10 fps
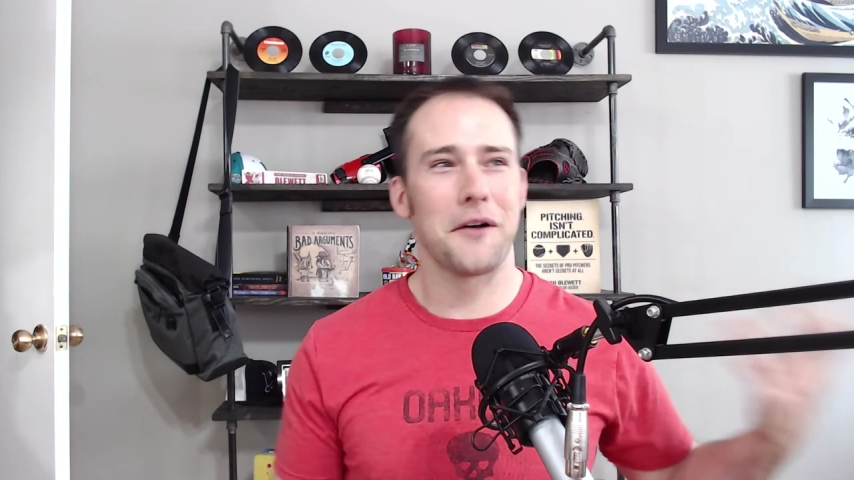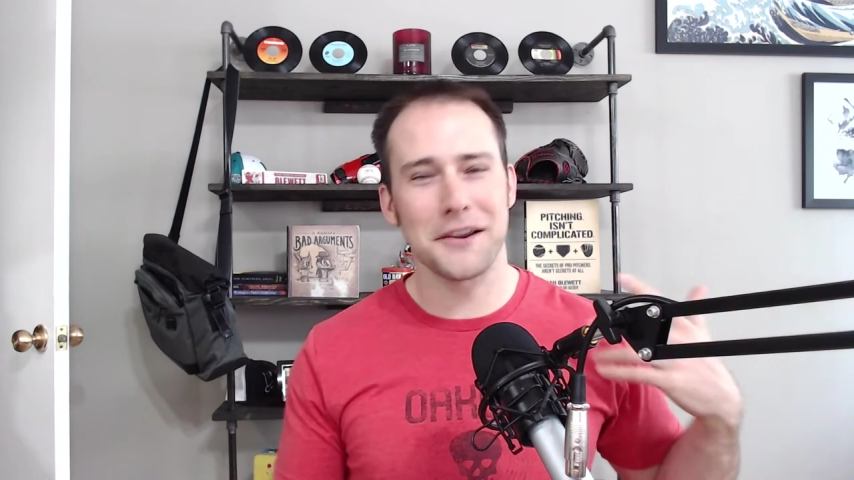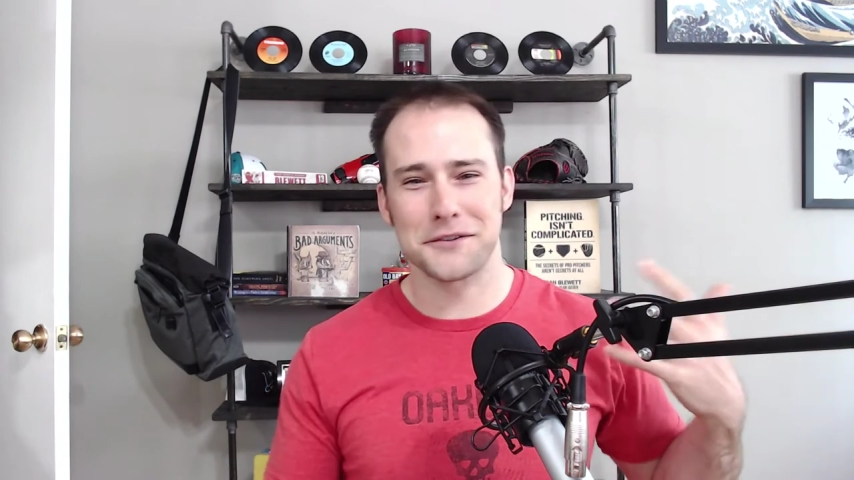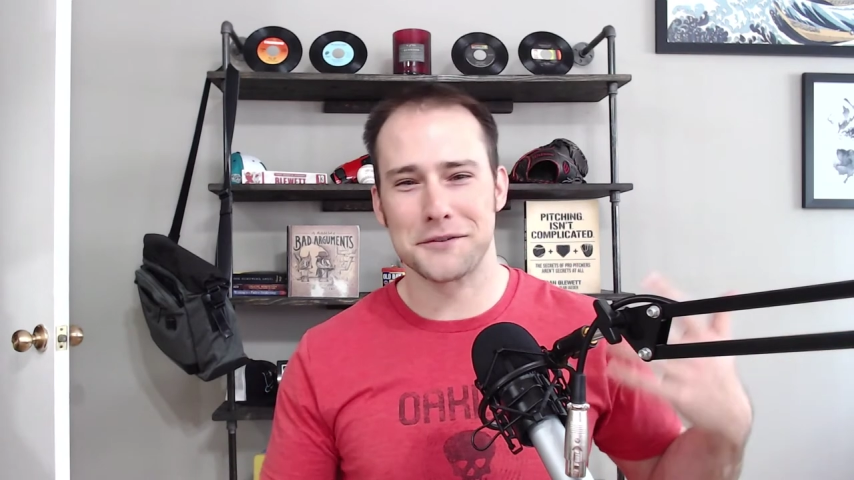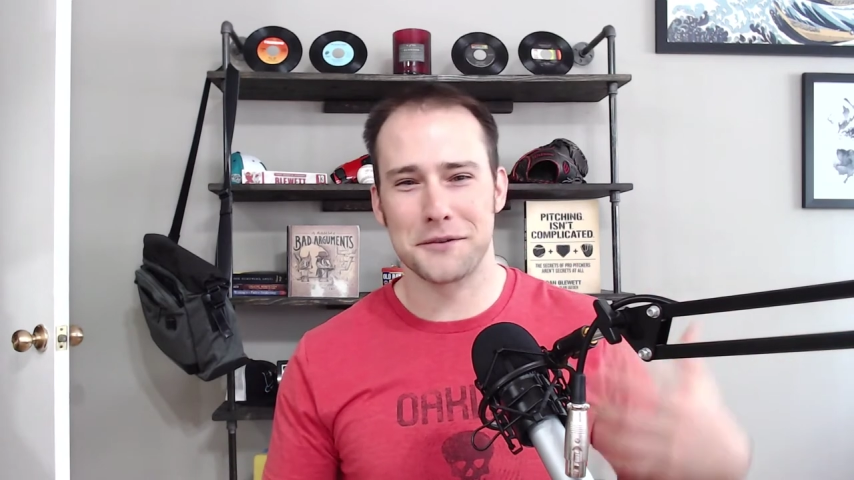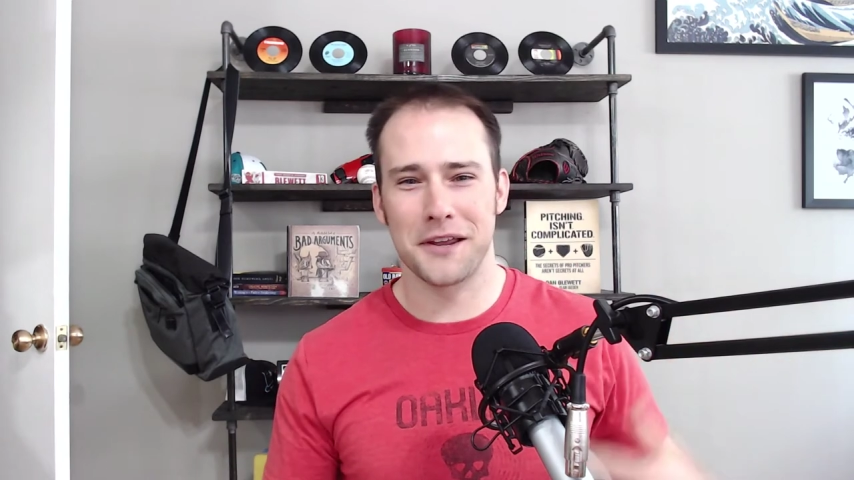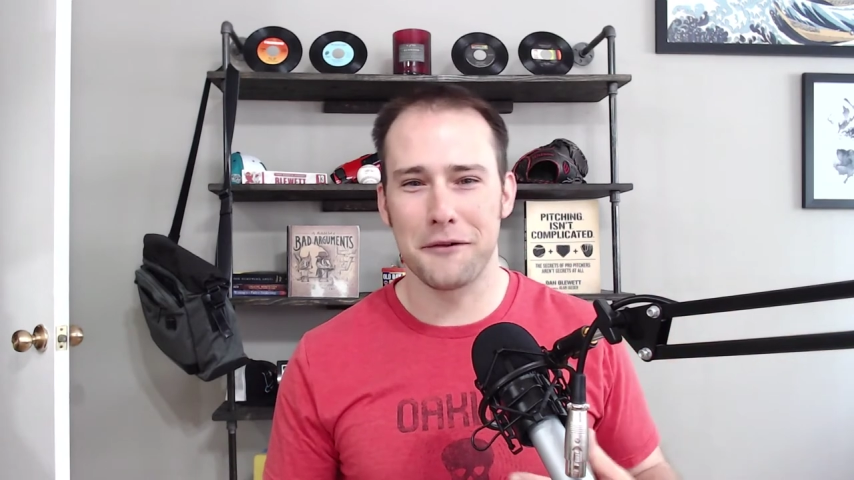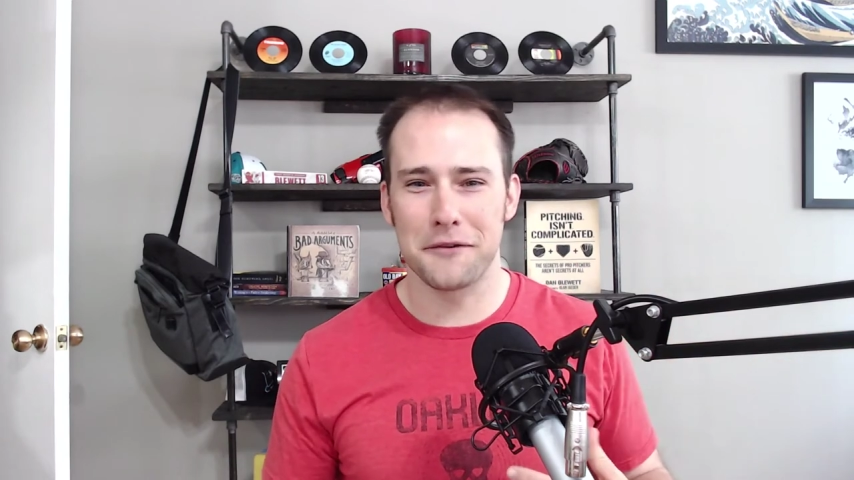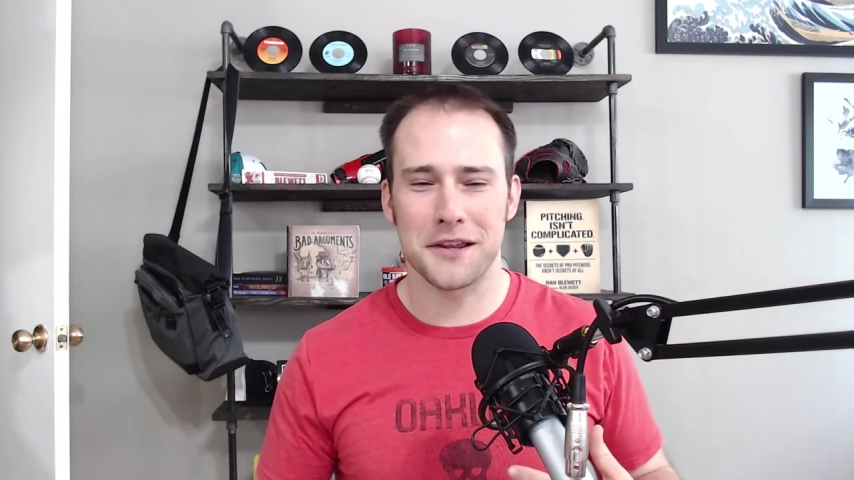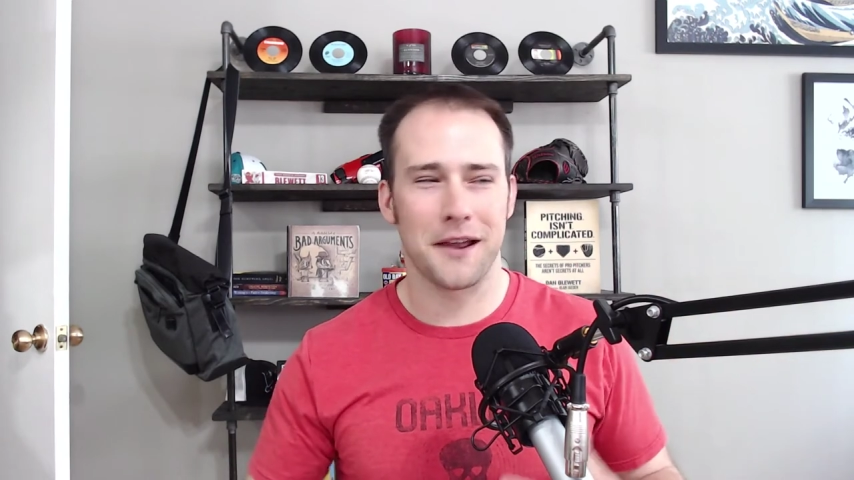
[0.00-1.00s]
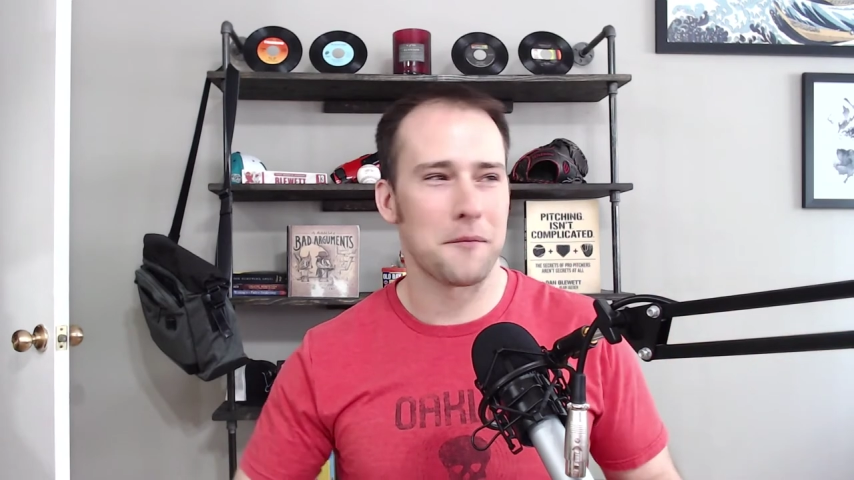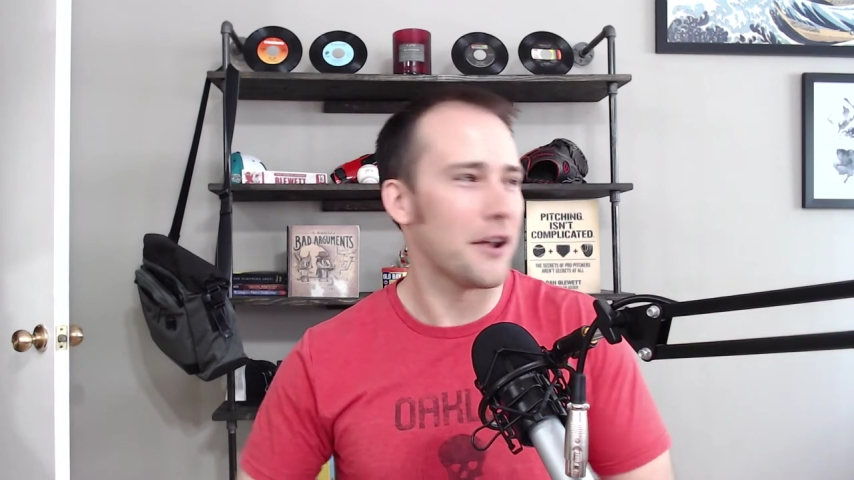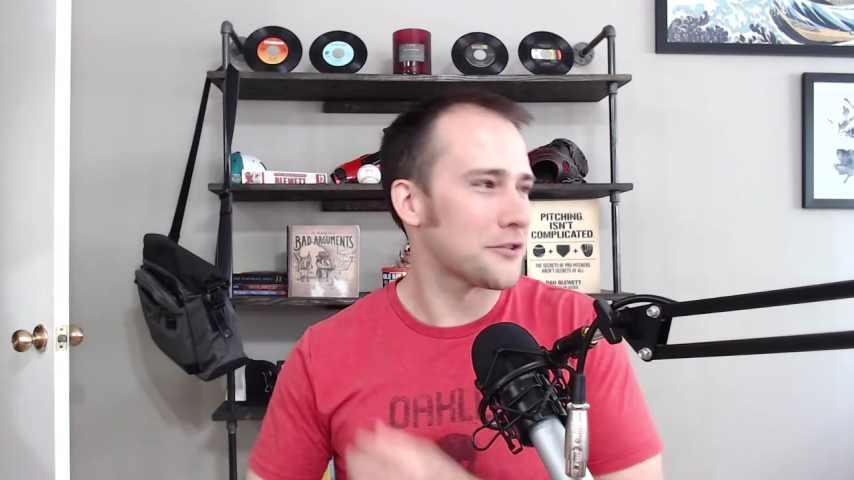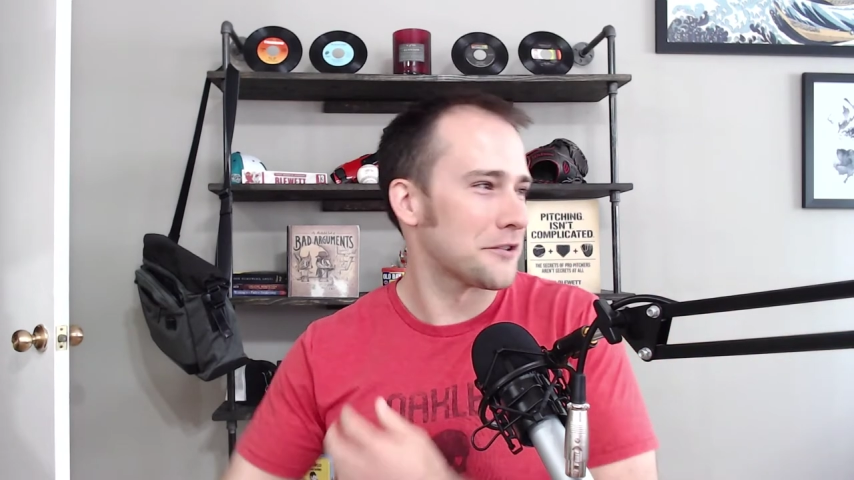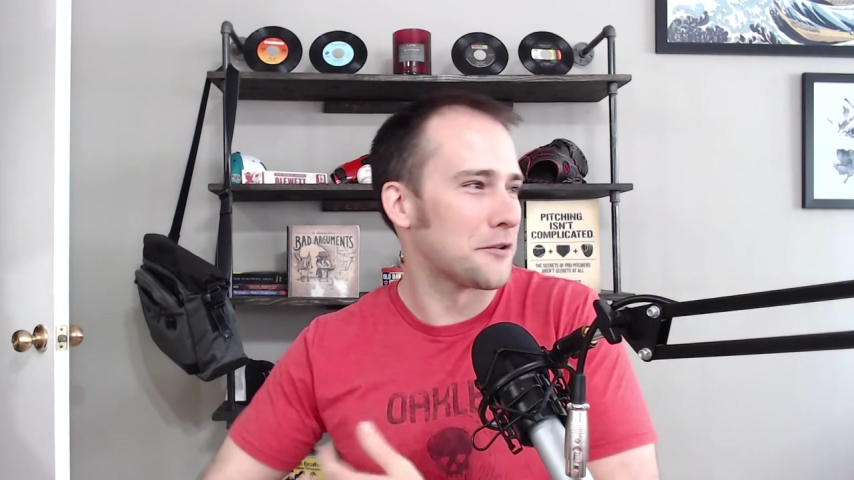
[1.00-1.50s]
I should just do that every time. I
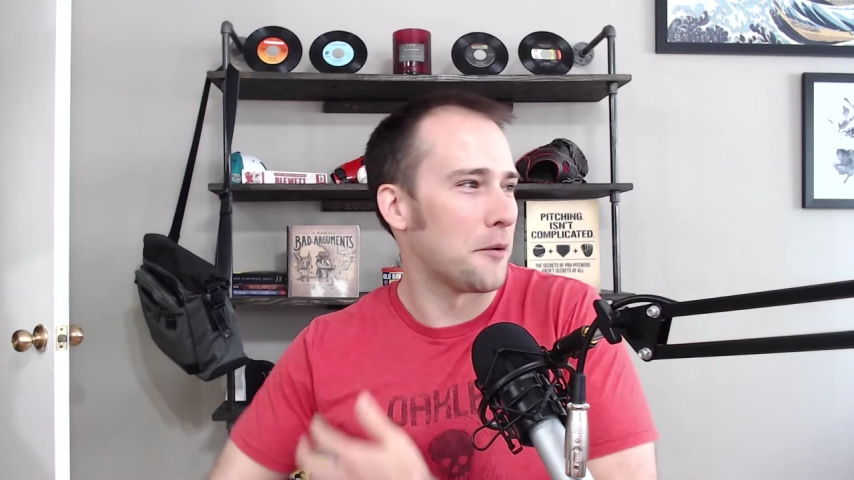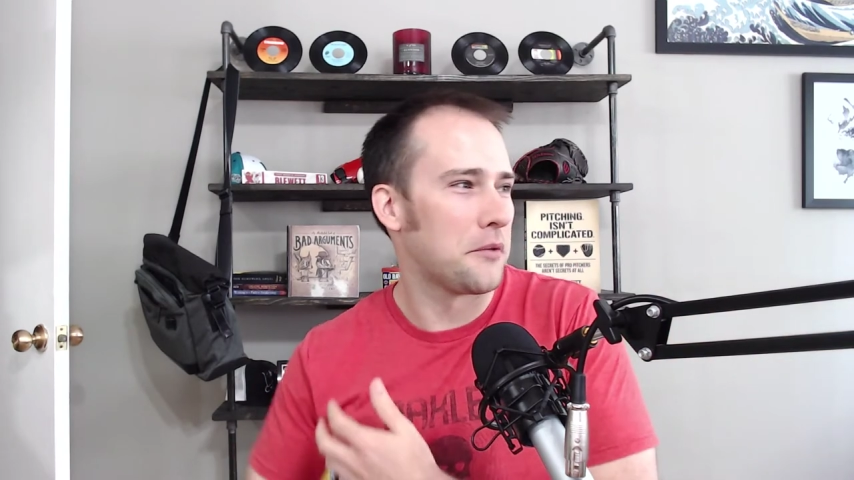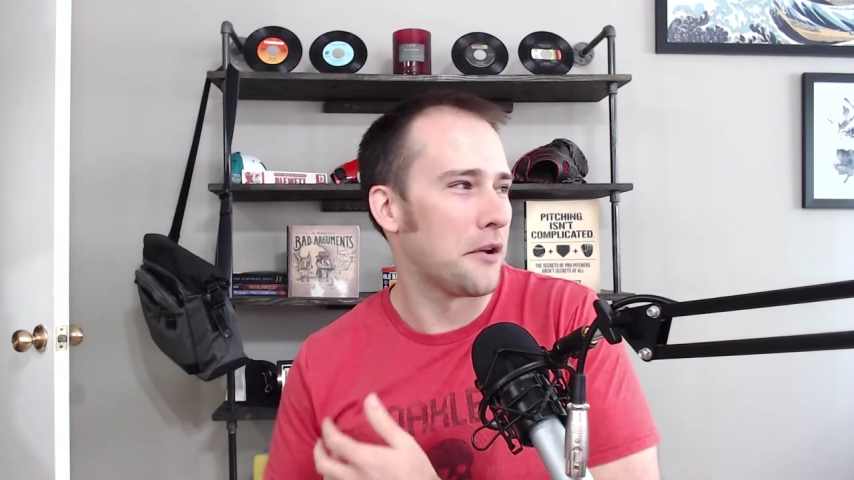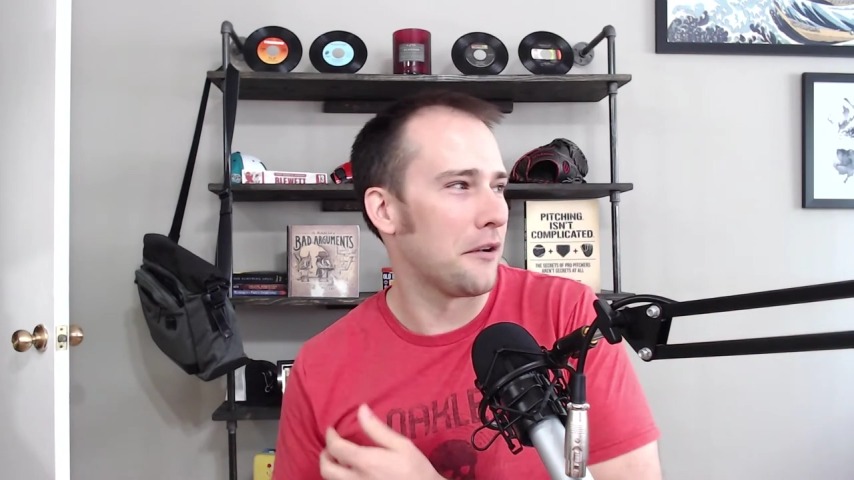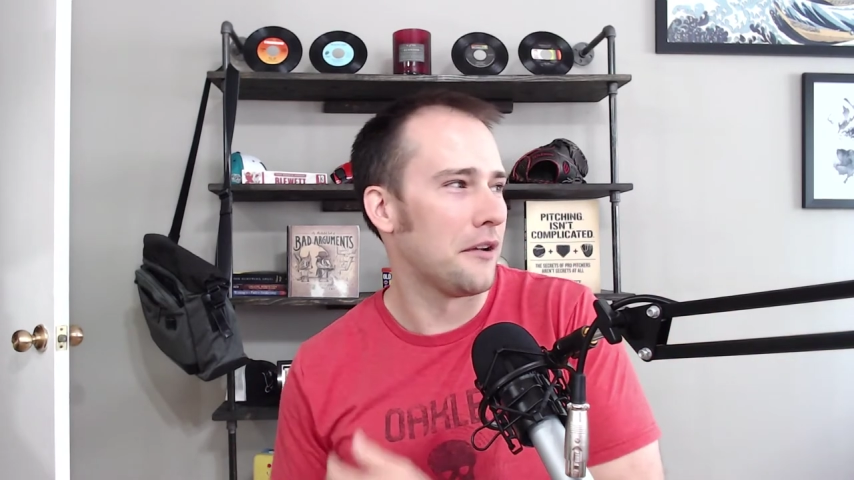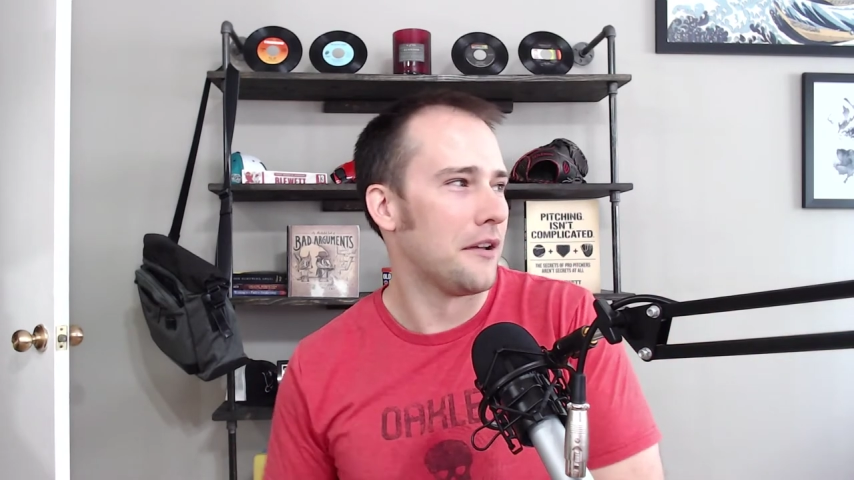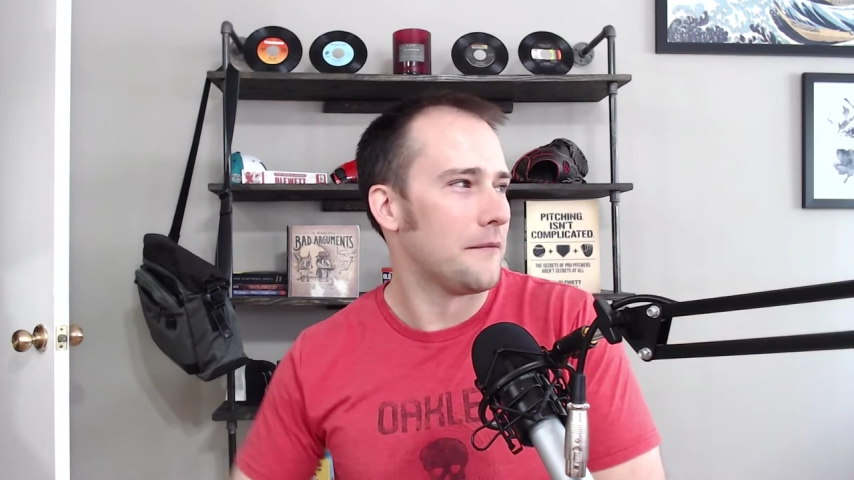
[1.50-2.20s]
should just go up there